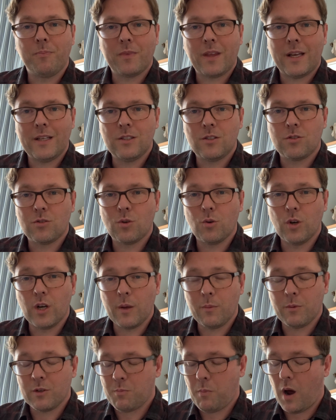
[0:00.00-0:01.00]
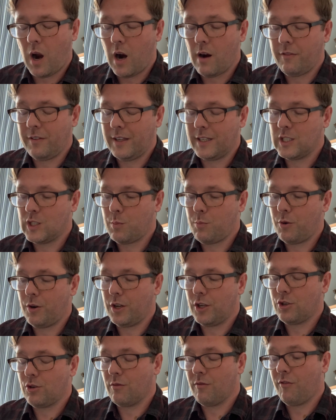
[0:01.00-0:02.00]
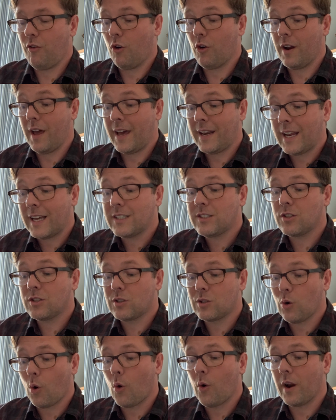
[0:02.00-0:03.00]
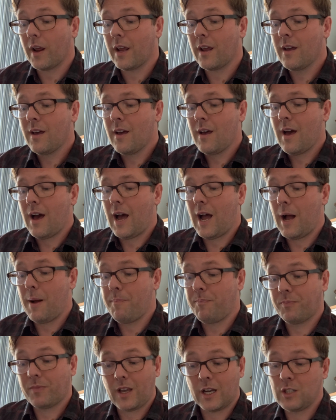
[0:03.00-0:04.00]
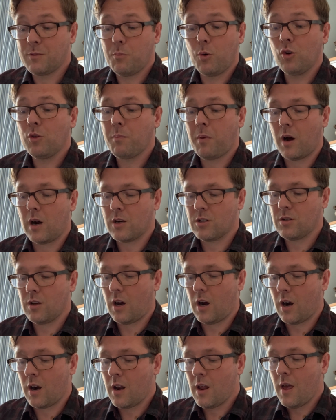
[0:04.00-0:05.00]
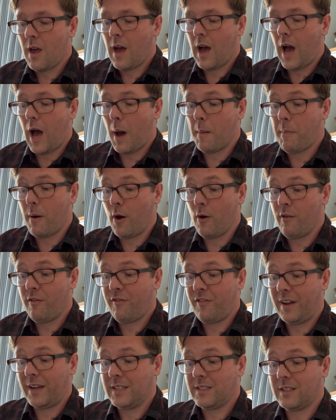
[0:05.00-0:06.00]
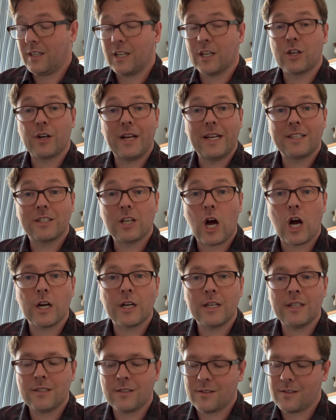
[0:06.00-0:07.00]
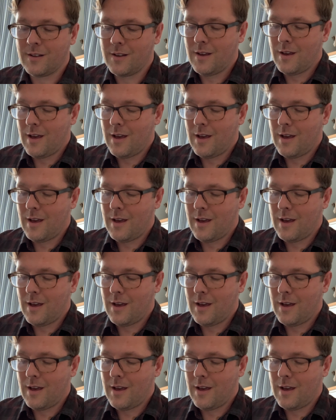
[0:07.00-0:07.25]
his story was part of the inspiration for it. And it's a story, as both parts are, about facing great darkness